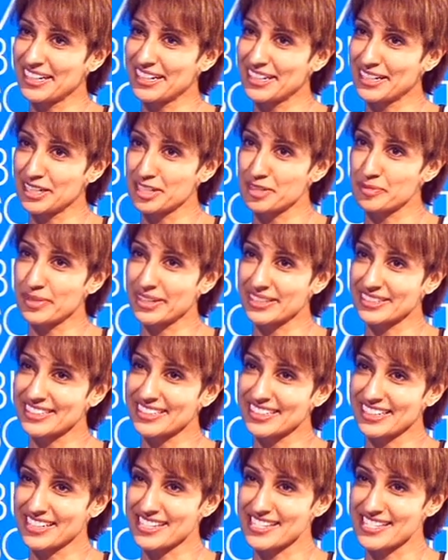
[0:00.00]
But
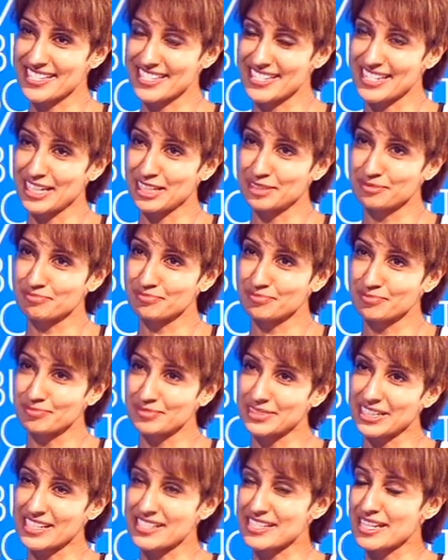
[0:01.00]
it is
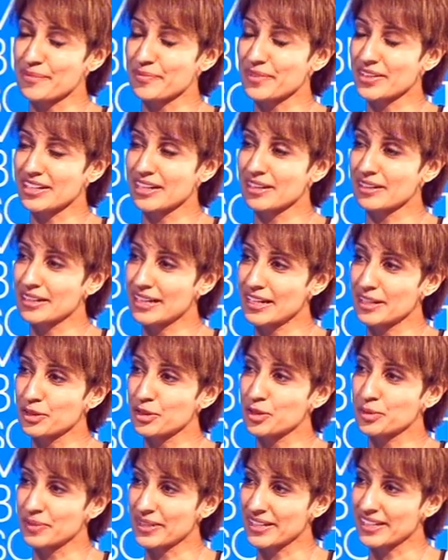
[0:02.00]
something I
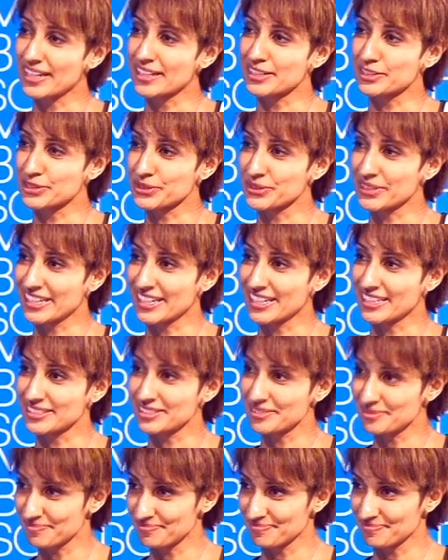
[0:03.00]
hope I can do again.